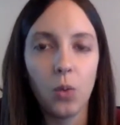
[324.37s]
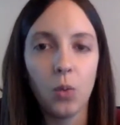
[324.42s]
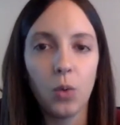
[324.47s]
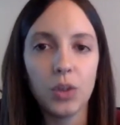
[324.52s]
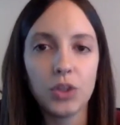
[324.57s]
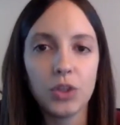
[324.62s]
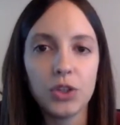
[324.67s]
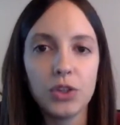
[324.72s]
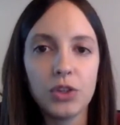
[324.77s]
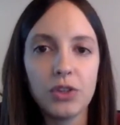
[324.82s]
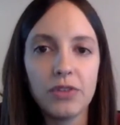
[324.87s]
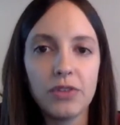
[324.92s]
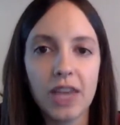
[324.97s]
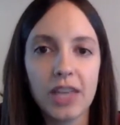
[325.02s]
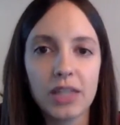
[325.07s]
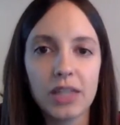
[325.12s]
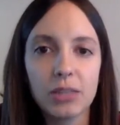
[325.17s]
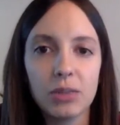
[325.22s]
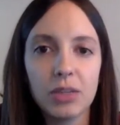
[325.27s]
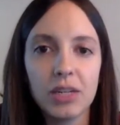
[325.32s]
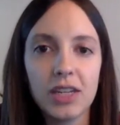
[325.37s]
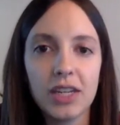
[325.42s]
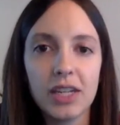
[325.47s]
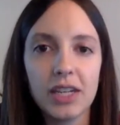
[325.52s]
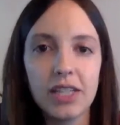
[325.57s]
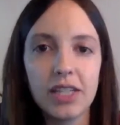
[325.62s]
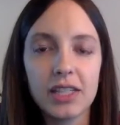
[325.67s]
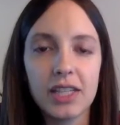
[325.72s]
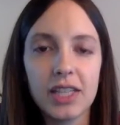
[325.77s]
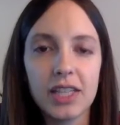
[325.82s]
Once you have guessed what it
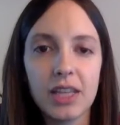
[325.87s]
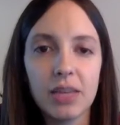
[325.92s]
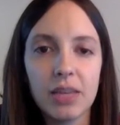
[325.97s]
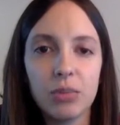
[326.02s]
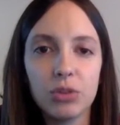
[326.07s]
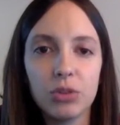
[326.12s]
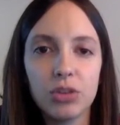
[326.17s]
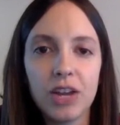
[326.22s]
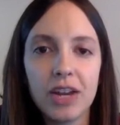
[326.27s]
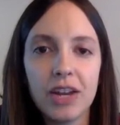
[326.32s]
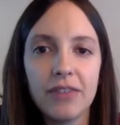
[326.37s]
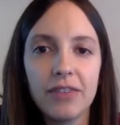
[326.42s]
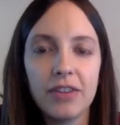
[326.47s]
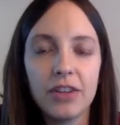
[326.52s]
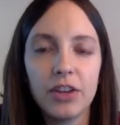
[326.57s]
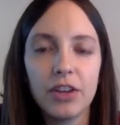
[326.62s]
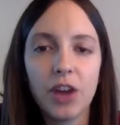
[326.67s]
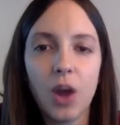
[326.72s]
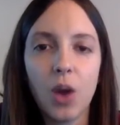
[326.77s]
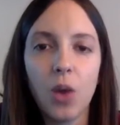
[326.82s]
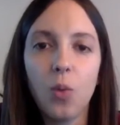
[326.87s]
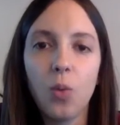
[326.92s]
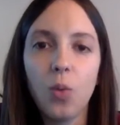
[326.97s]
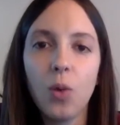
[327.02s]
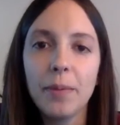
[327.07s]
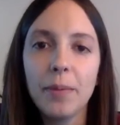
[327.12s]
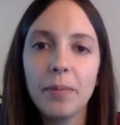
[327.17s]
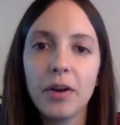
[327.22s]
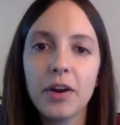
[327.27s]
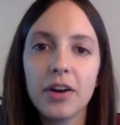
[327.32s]
is, then we'll try to figure out
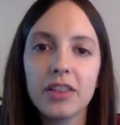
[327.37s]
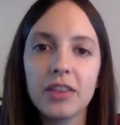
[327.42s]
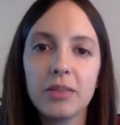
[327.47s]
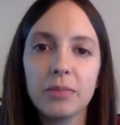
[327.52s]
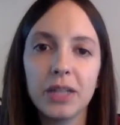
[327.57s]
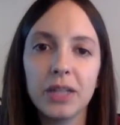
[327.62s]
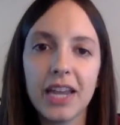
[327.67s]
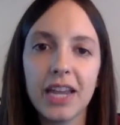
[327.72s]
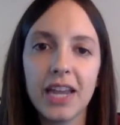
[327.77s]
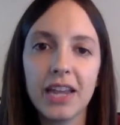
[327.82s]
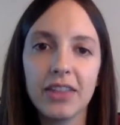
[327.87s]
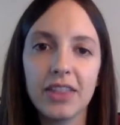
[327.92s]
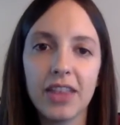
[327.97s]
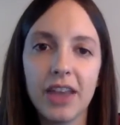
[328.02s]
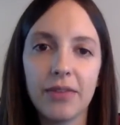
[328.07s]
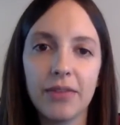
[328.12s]
what part of the plant